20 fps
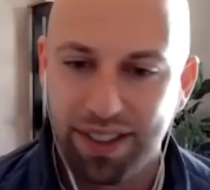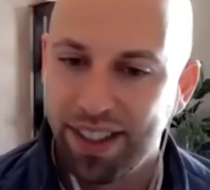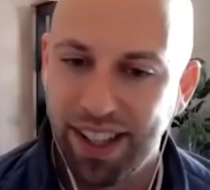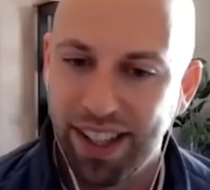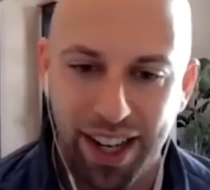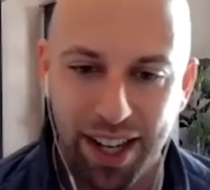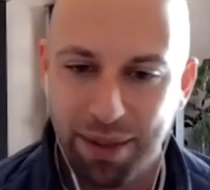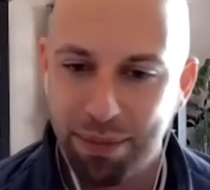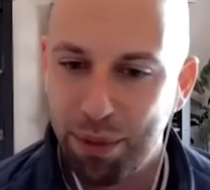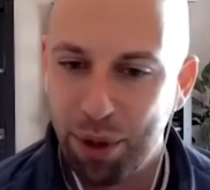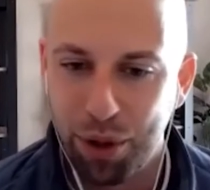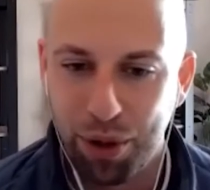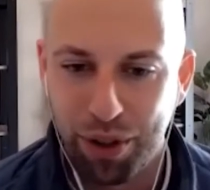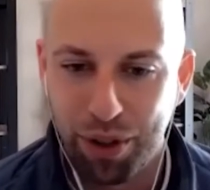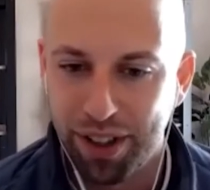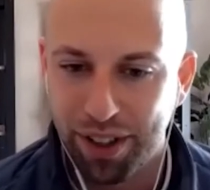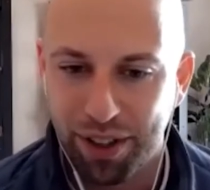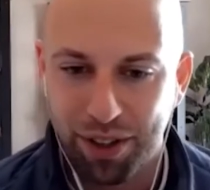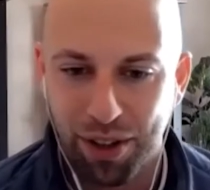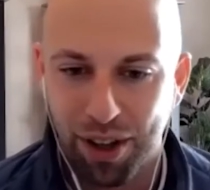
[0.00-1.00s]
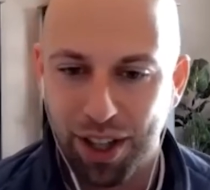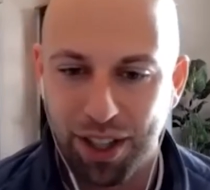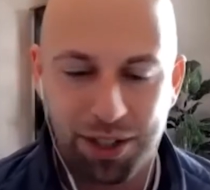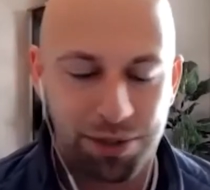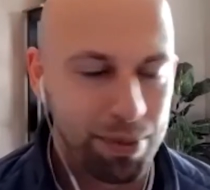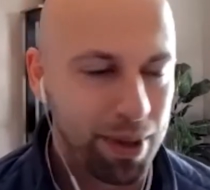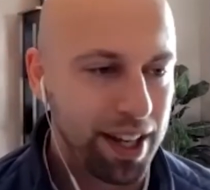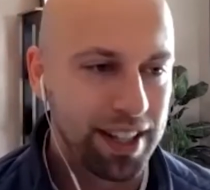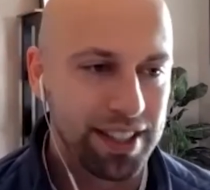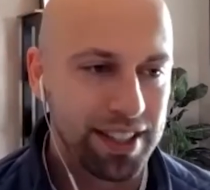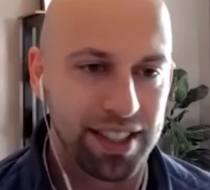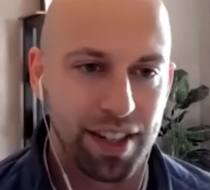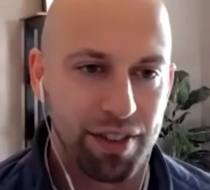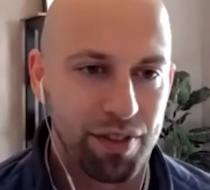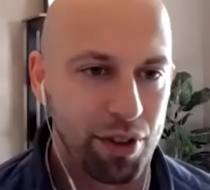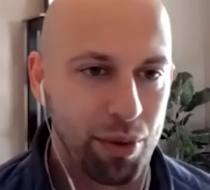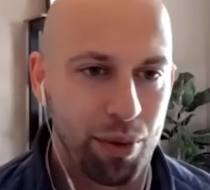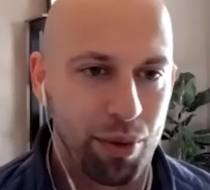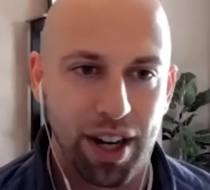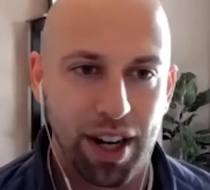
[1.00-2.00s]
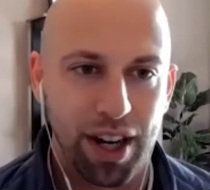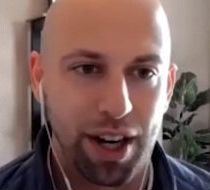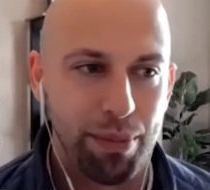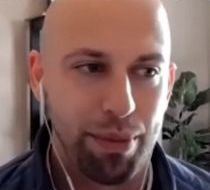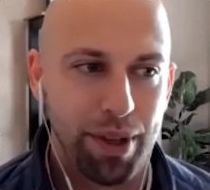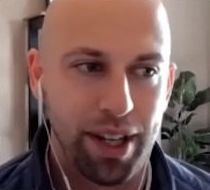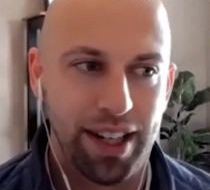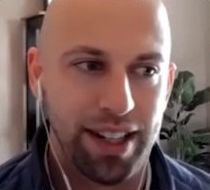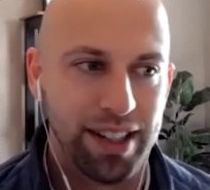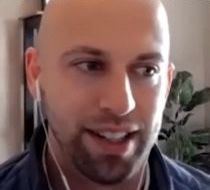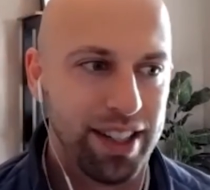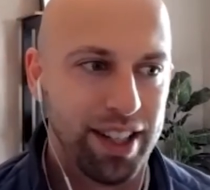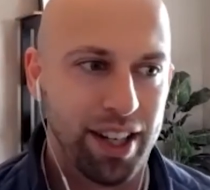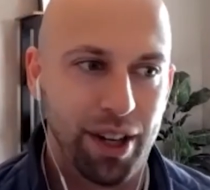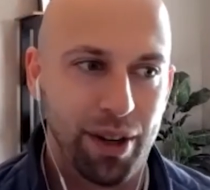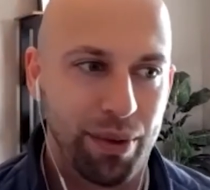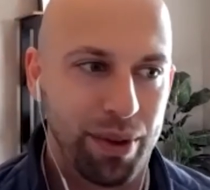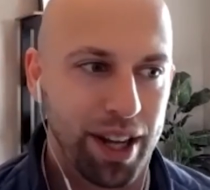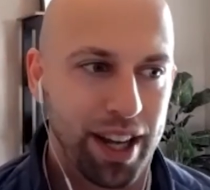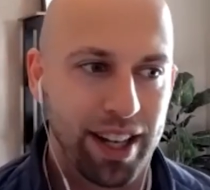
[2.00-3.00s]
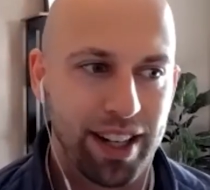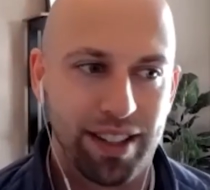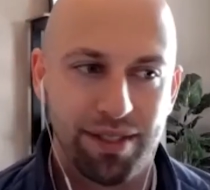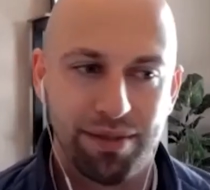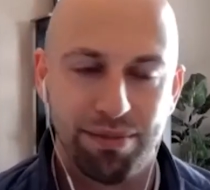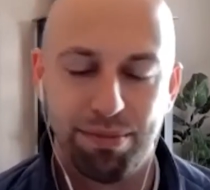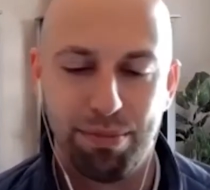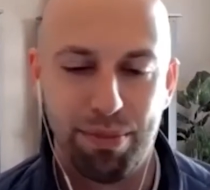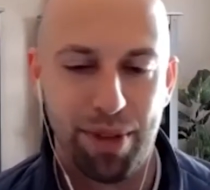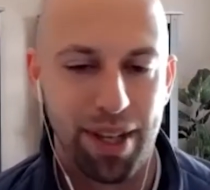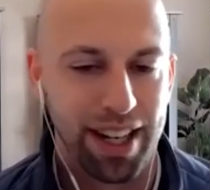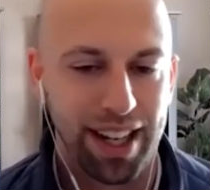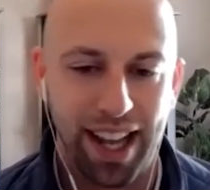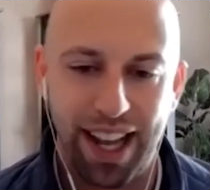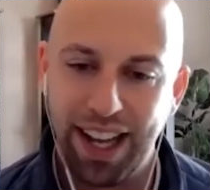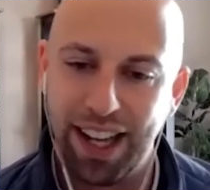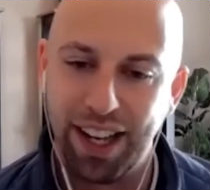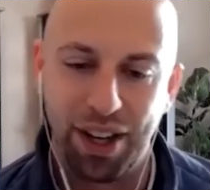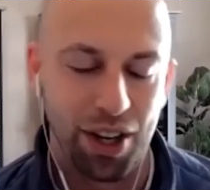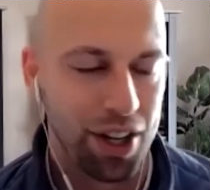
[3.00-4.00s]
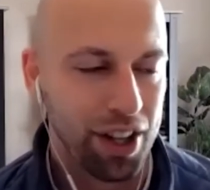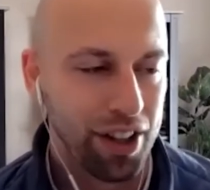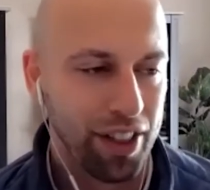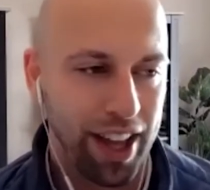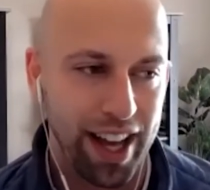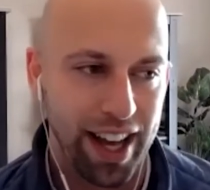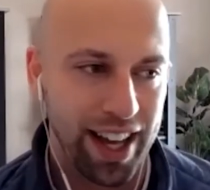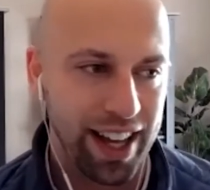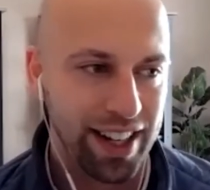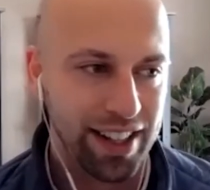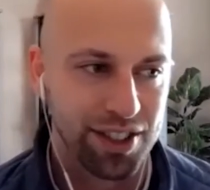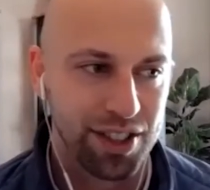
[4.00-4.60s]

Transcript: It had mold in the crawl space everywhere. I mean, you know, we had to mitigate all that.